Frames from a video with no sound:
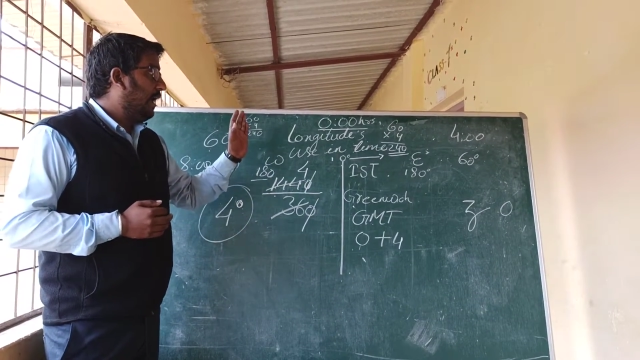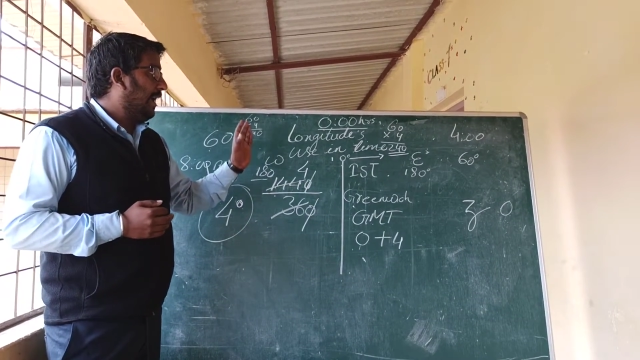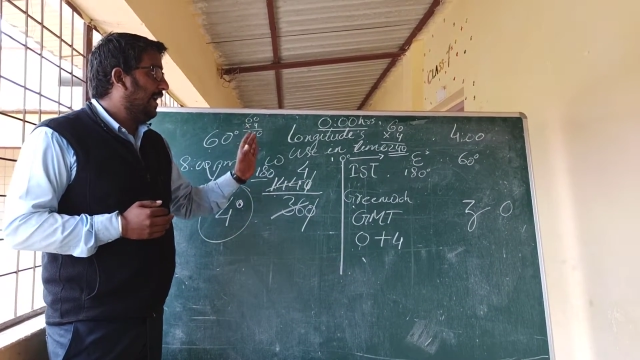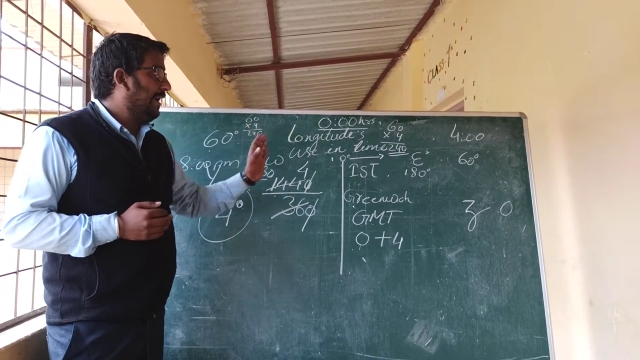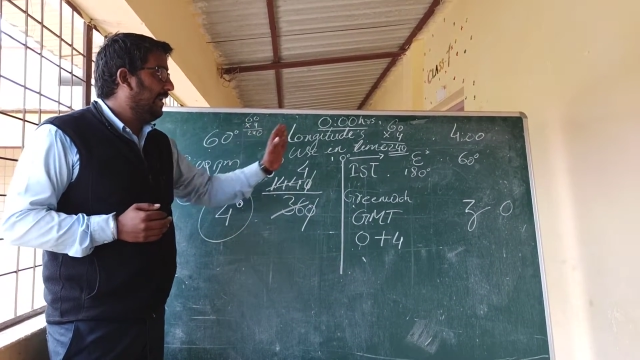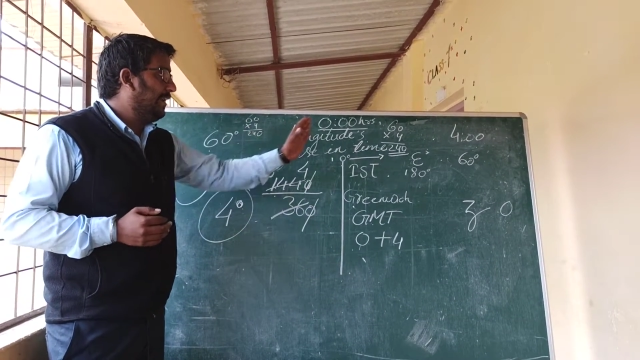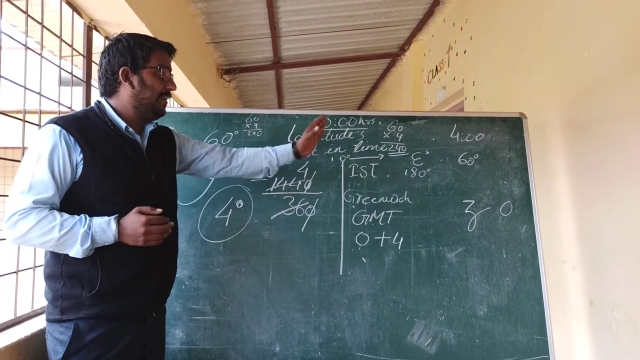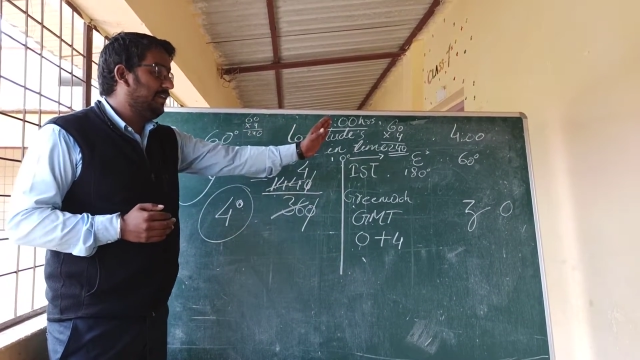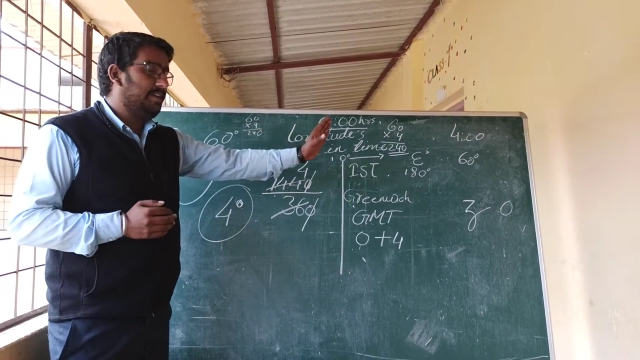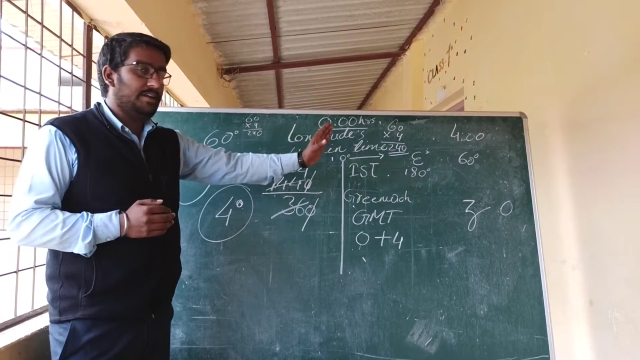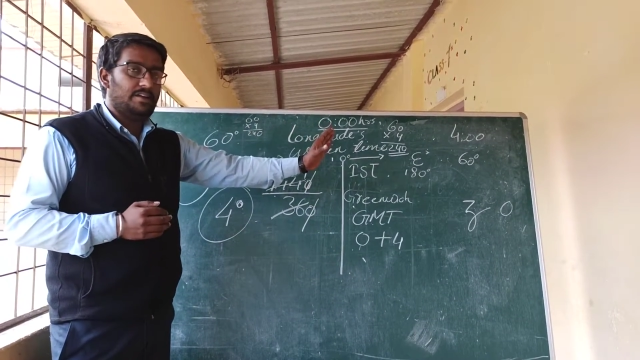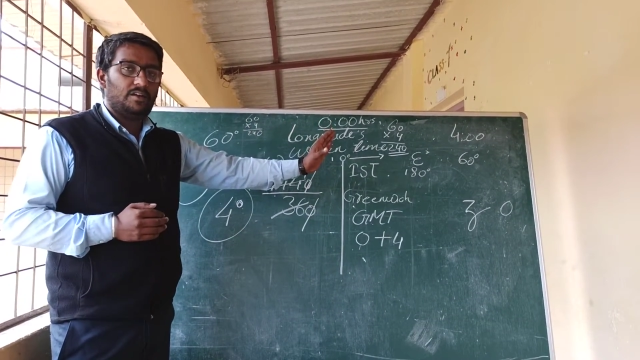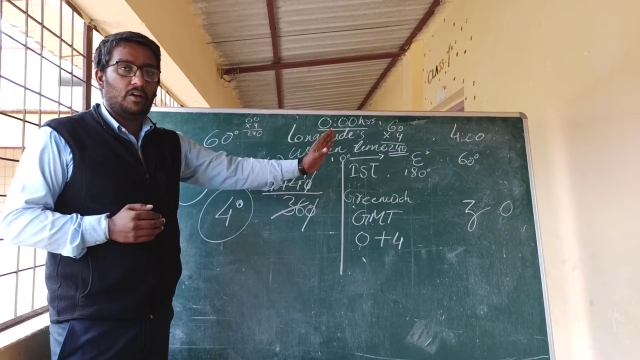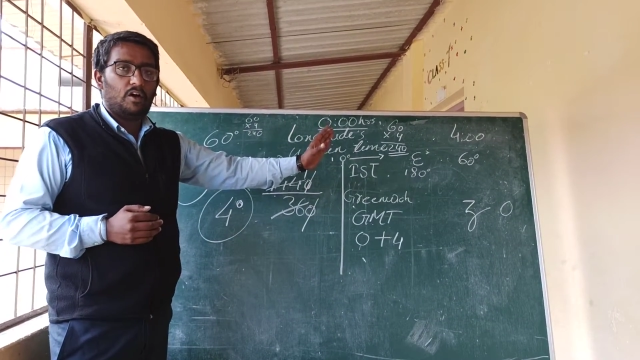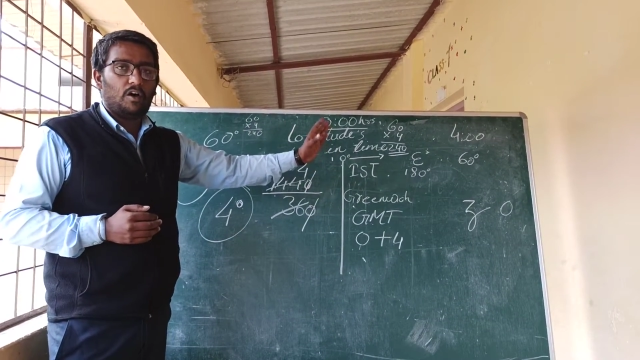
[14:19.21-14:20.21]
ahead
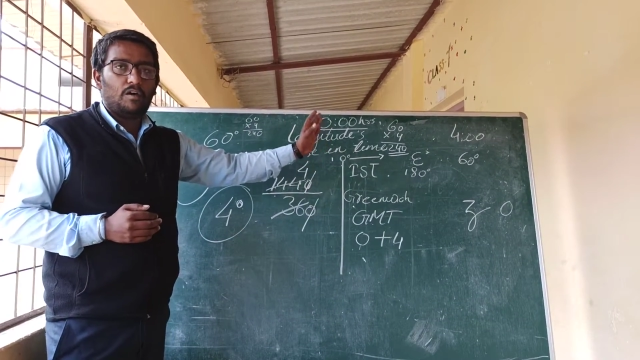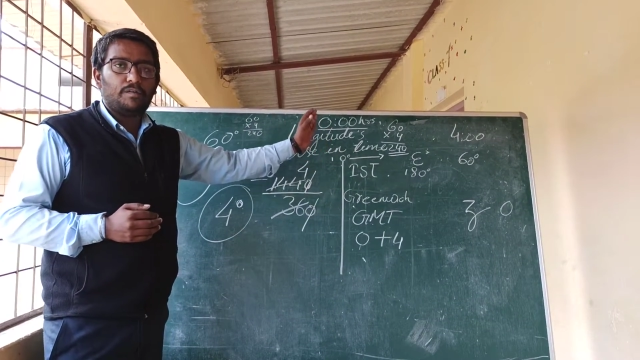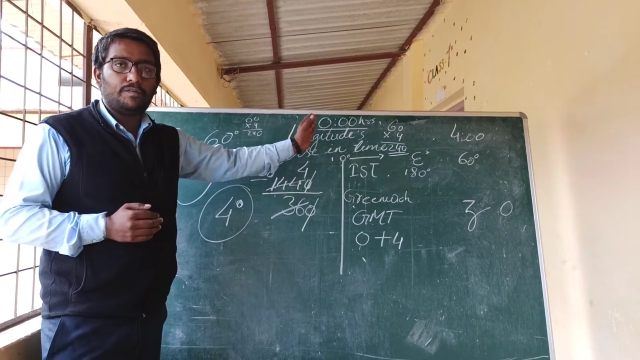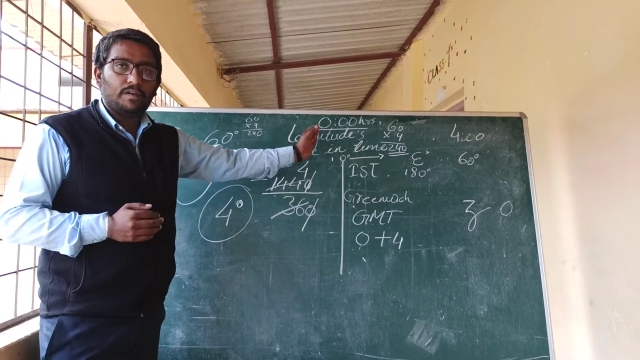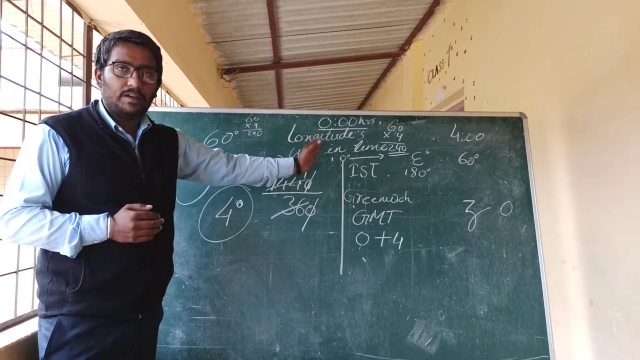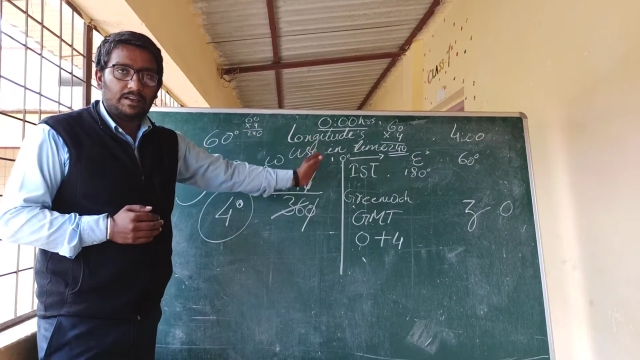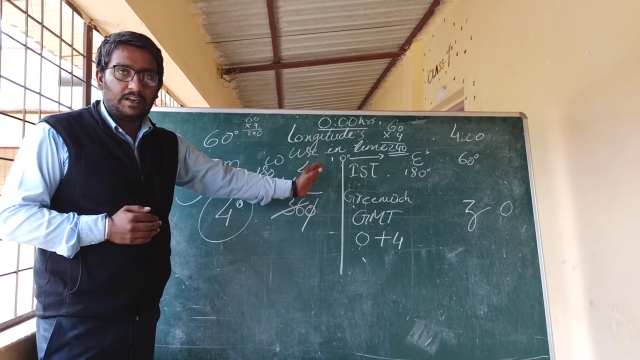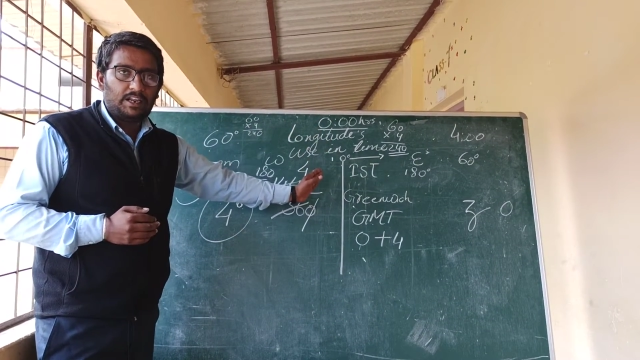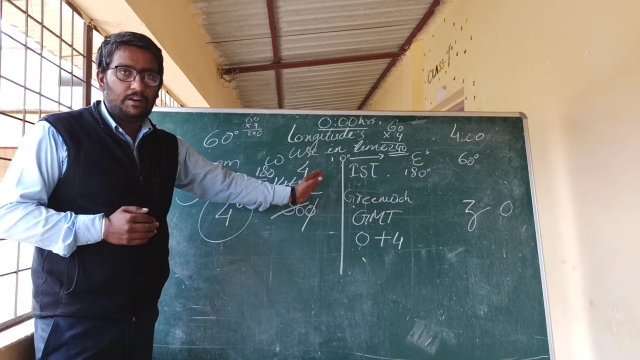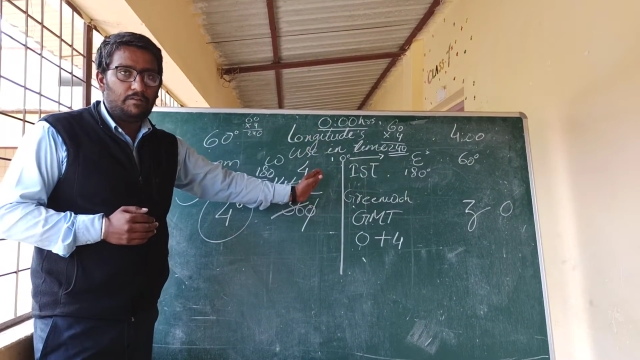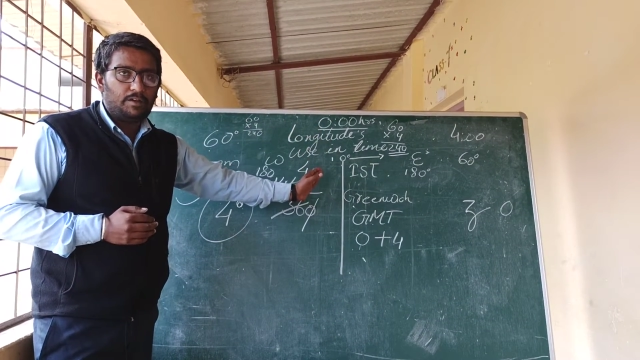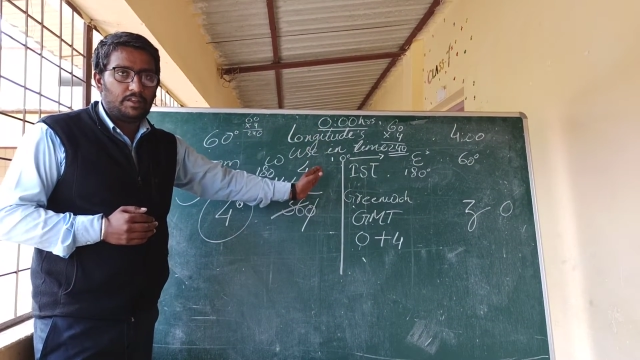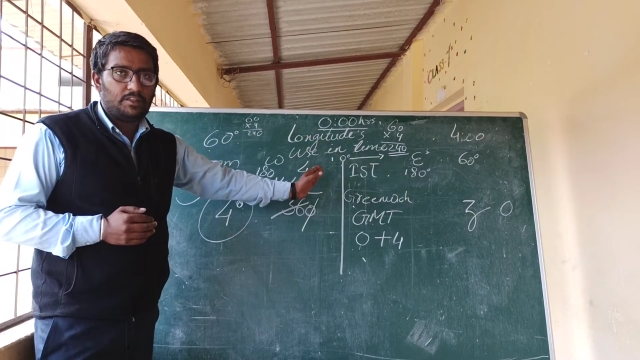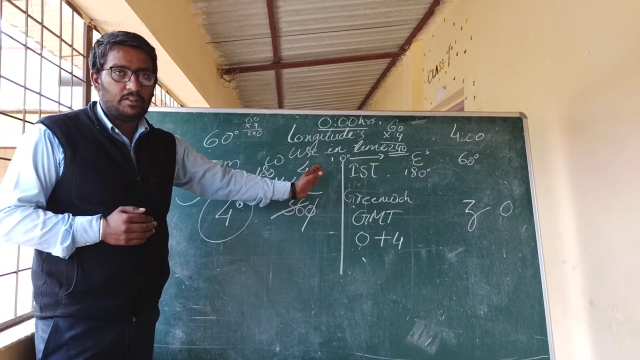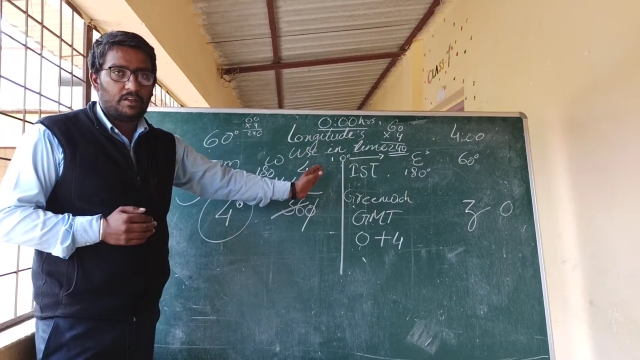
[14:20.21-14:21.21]
of
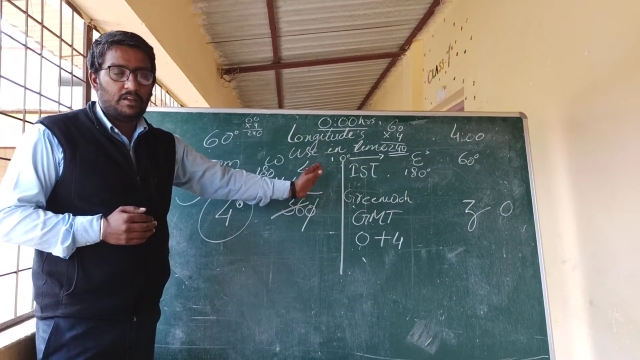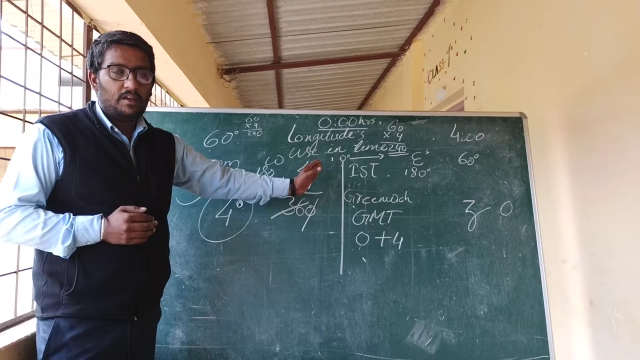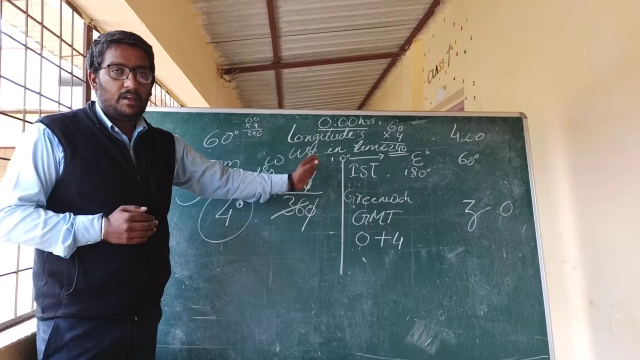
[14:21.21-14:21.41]
Greenwich.